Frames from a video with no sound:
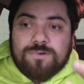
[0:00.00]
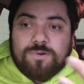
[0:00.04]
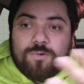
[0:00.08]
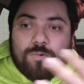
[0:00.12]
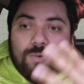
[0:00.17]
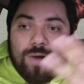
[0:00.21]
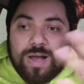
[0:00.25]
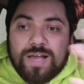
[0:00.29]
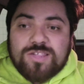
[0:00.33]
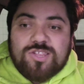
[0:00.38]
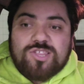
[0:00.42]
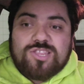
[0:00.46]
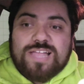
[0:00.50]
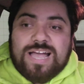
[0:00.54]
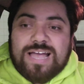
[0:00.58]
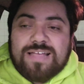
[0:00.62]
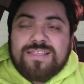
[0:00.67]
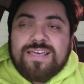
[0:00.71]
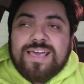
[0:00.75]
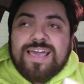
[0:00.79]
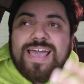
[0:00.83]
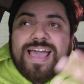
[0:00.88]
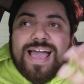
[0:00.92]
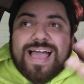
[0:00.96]
watch
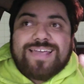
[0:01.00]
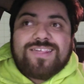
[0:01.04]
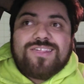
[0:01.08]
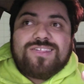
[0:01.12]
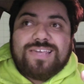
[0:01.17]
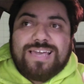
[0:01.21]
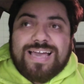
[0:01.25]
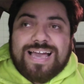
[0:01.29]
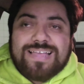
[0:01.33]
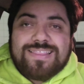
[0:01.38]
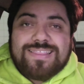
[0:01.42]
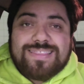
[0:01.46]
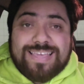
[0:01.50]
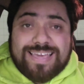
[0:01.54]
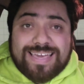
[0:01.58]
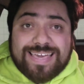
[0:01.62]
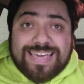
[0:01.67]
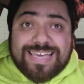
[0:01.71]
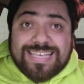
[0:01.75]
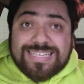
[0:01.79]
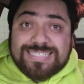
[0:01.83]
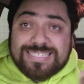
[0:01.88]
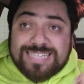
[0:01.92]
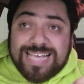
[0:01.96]
that. And she and
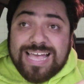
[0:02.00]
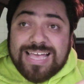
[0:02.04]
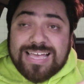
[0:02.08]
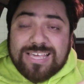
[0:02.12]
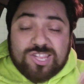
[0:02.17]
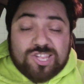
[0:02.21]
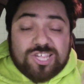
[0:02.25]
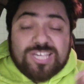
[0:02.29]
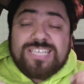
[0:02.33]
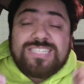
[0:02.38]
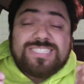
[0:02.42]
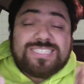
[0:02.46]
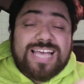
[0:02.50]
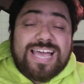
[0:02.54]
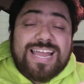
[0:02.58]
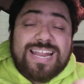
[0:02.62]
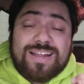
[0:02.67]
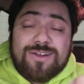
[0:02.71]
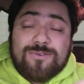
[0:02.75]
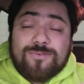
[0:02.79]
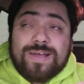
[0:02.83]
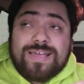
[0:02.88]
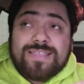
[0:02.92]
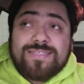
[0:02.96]
he said she said
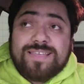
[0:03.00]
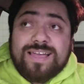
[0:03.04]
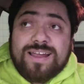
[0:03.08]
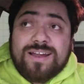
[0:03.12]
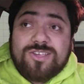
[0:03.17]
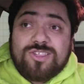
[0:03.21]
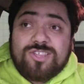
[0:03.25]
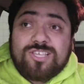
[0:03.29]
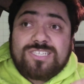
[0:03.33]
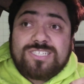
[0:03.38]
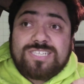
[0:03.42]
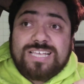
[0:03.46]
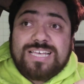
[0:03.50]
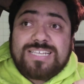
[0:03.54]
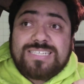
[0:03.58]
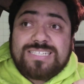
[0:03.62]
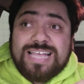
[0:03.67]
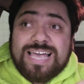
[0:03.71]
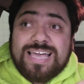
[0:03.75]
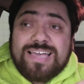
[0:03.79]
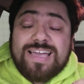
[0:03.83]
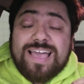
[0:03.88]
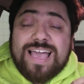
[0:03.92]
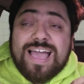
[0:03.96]
it right there. She says
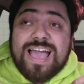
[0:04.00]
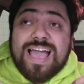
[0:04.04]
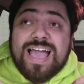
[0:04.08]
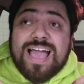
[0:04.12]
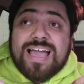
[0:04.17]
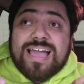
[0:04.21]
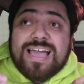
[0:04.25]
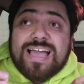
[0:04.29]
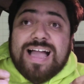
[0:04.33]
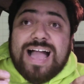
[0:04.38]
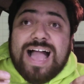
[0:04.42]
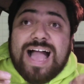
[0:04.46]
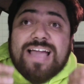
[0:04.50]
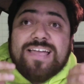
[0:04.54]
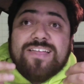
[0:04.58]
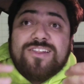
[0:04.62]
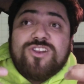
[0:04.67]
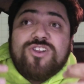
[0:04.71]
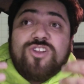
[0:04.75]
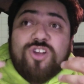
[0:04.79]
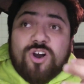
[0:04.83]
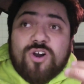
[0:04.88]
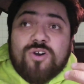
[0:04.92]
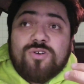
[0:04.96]
like, I
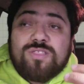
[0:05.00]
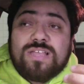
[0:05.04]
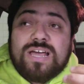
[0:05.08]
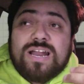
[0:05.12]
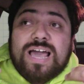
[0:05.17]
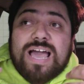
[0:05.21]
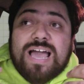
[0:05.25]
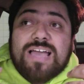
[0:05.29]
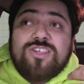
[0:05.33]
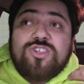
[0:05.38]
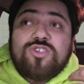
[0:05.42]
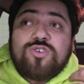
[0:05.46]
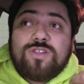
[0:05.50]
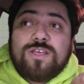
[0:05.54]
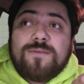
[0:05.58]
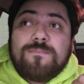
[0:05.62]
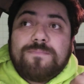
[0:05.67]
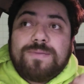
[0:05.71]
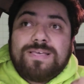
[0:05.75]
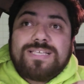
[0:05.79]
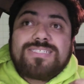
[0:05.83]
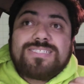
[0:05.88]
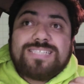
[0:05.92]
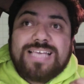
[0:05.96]
know that I
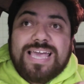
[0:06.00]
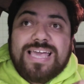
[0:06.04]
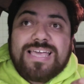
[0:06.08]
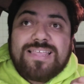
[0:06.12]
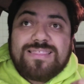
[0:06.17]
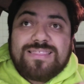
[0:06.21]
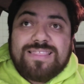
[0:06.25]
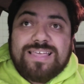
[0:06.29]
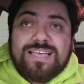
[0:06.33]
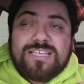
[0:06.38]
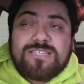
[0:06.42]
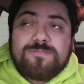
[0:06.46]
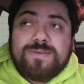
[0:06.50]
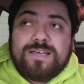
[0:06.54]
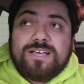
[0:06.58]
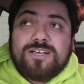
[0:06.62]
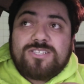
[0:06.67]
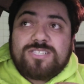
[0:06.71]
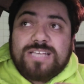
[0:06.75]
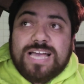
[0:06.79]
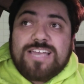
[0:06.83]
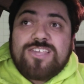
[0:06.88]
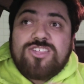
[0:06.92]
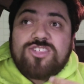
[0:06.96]
shouldn't be saying this
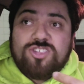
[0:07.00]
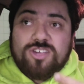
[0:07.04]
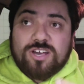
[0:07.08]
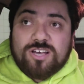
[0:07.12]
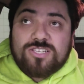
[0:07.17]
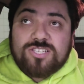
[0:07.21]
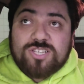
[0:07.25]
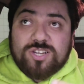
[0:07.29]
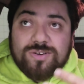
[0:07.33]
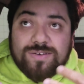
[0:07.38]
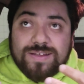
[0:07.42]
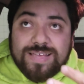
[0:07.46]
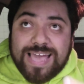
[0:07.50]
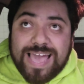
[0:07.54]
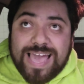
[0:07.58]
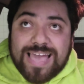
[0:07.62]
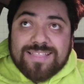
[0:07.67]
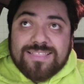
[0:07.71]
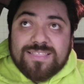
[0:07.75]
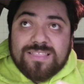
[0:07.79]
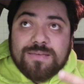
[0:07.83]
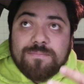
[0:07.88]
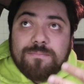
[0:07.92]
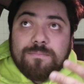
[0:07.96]
because I just
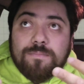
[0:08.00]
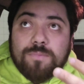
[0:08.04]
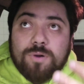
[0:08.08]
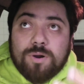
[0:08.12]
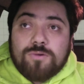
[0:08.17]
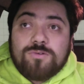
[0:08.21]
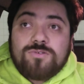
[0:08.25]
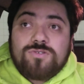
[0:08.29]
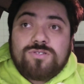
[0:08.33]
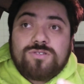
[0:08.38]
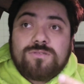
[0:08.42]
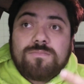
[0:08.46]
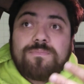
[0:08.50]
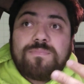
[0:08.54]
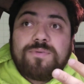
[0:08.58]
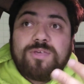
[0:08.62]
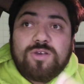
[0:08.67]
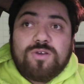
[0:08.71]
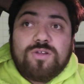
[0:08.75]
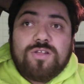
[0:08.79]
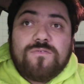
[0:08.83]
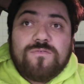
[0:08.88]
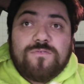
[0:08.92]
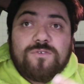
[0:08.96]
create the most
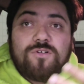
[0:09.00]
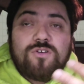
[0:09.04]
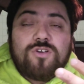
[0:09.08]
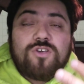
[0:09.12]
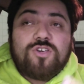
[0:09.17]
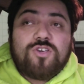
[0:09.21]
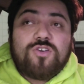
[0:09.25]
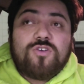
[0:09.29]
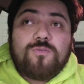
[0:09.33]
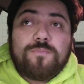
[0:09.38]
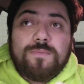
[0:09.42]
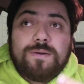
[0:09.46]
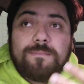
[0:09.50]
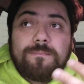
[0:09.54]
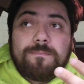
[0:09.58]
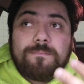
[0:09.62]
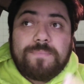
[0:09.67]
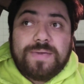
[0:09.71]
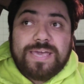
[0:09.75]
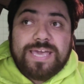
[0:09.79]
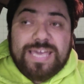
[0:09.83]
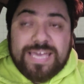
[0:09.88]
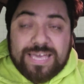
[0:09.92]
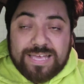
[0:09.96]
beautiful human
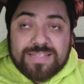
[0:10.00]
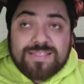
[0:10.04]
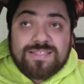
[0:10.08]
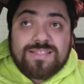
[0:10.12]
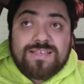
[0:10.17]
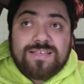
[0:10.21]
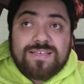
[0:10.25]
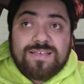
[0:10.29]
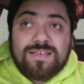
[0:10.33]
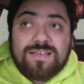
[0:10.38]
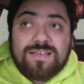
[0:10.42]
being.